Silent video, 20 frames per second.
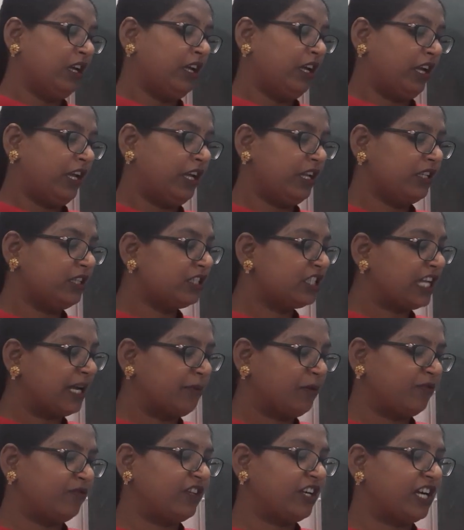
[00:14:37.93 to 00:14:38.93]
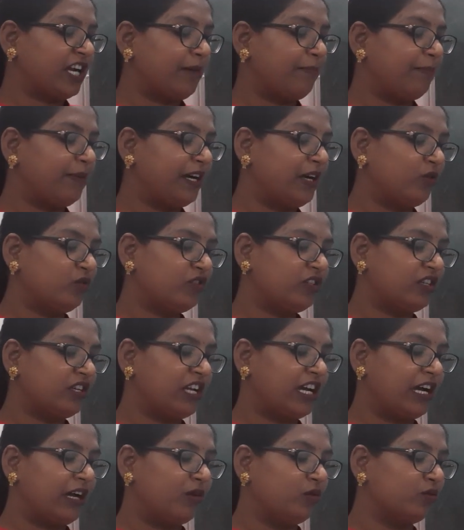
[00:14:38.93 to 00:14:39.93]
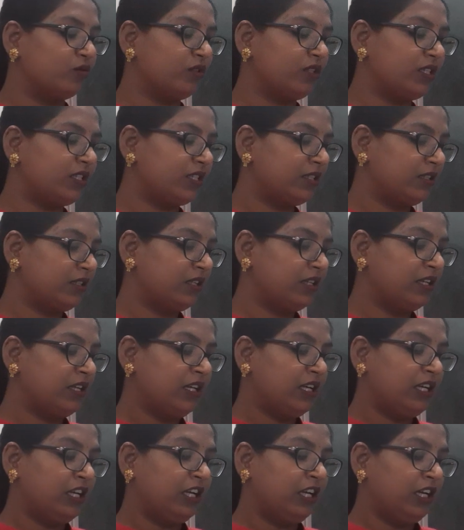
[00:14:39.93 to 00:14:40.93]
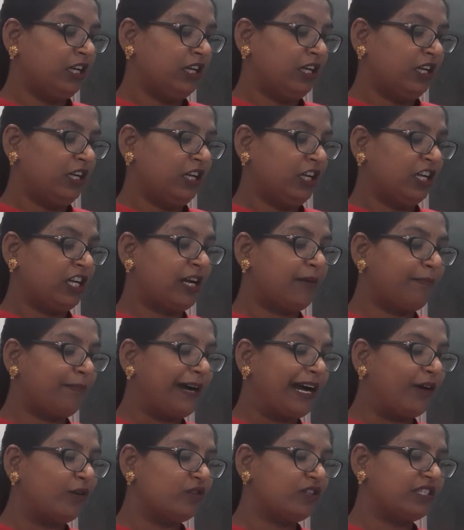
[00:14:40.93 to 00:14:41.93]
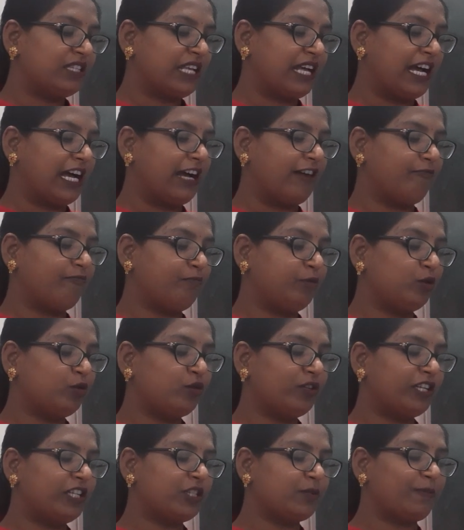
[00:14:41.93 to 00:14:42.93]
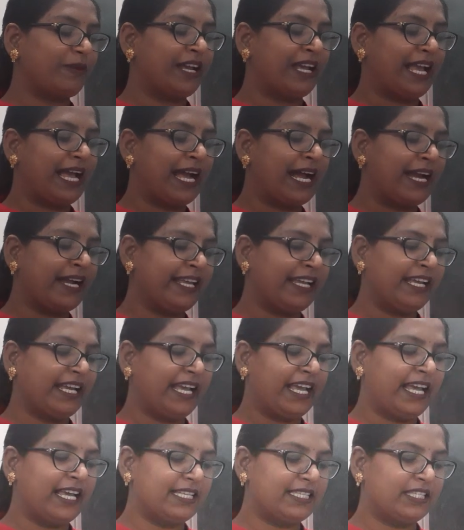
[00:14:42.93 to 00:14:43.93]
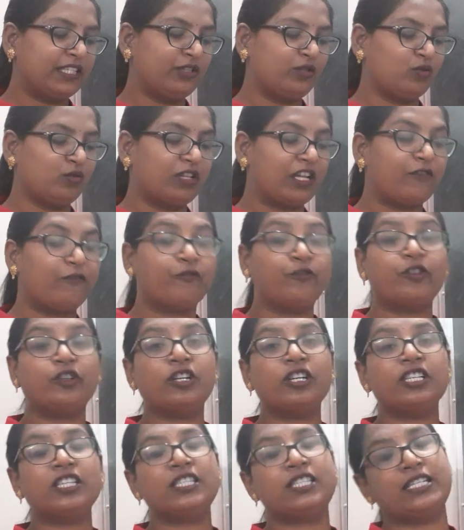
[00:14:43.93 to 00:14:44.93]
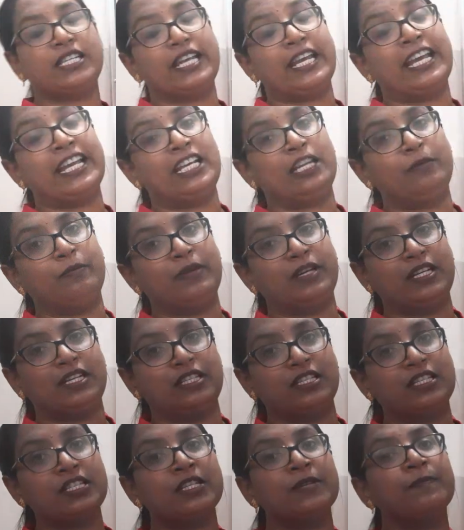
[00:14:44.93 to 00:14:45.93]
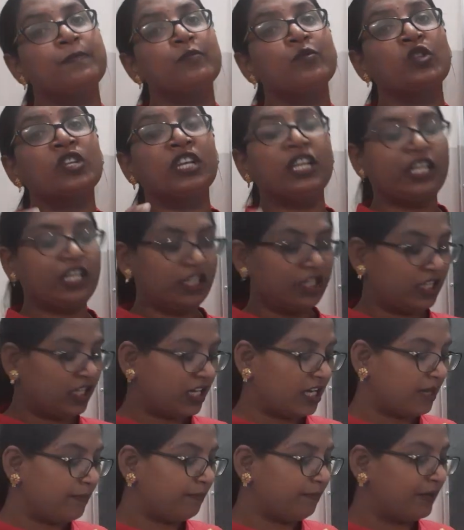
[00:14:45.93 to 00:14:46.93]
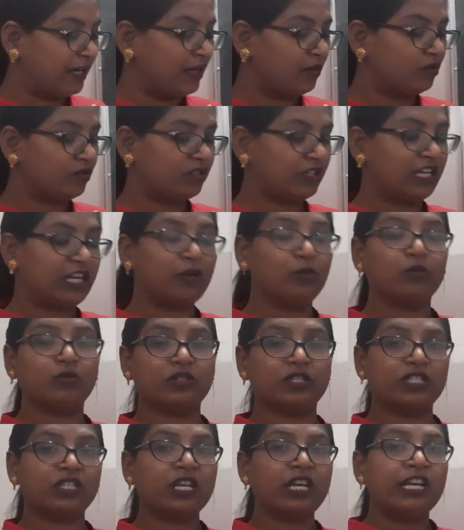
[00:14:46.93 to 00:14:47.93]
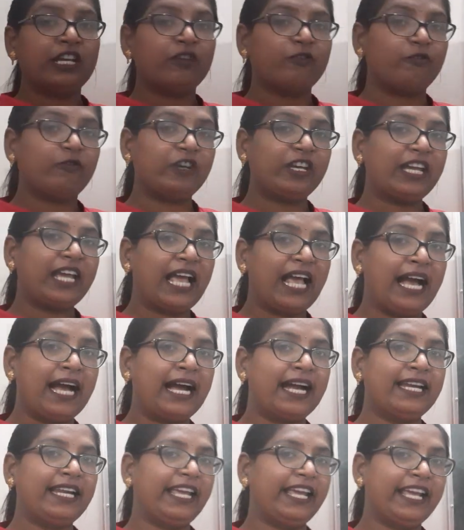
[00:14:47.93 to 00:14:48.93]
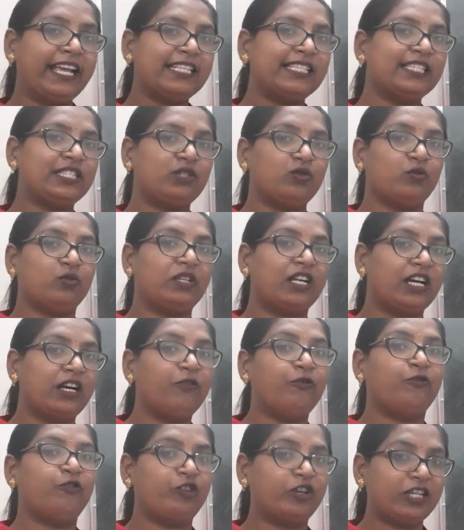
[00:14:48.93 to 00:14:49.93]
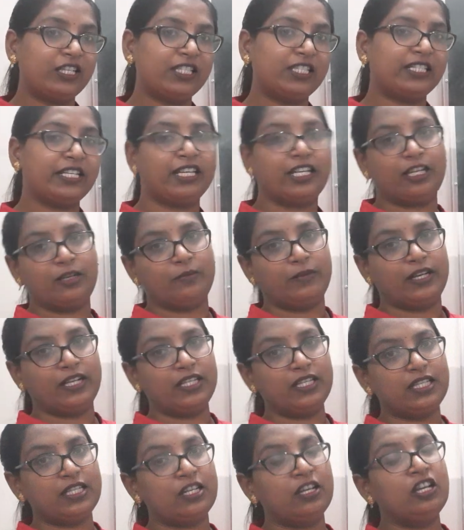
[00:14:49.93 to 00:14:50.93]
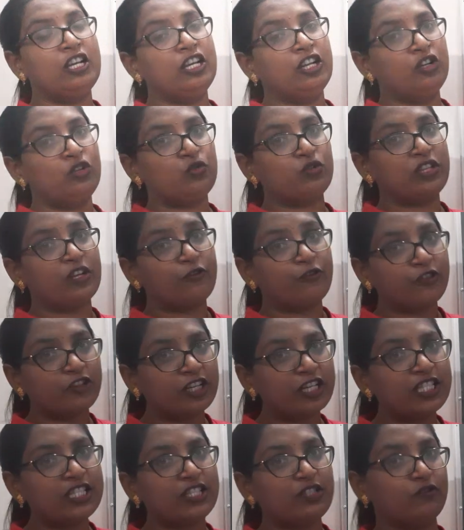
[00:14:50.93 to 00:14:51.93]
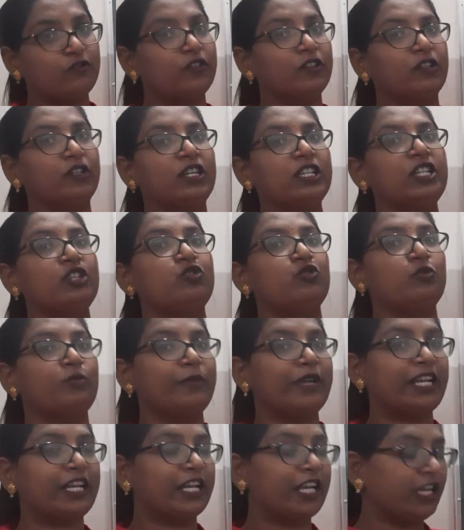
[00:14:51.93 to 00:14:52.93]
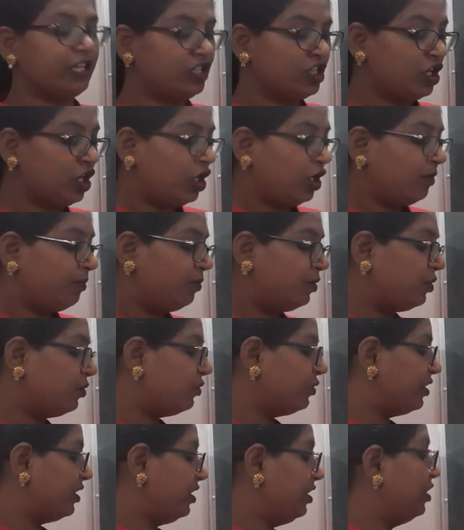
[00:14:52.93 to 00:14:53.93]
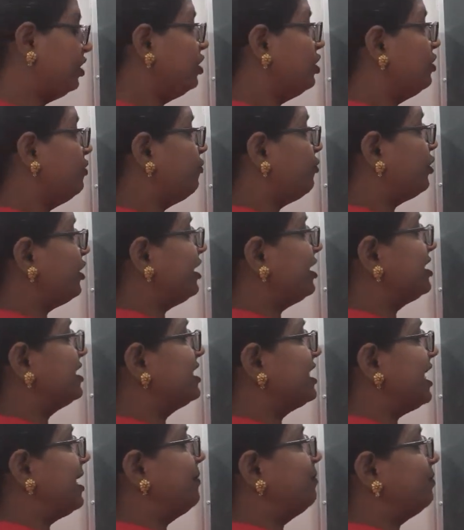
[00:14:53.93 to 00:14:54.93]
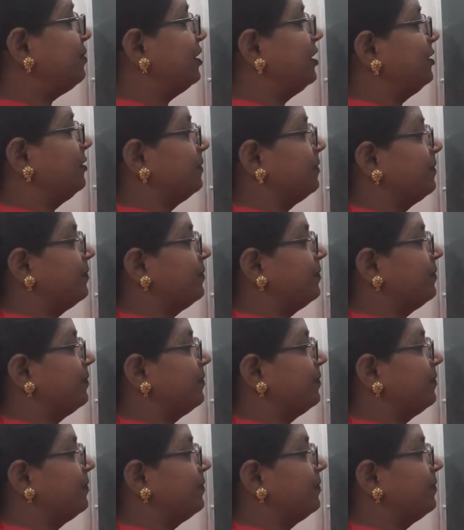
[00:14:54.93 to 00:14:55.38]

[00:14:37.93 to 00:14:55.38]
In some of the compound nouns, compounds have plurals by adding s to the first element. In the compound nouns, we add s to the first element, to the first word to make it plural. For example,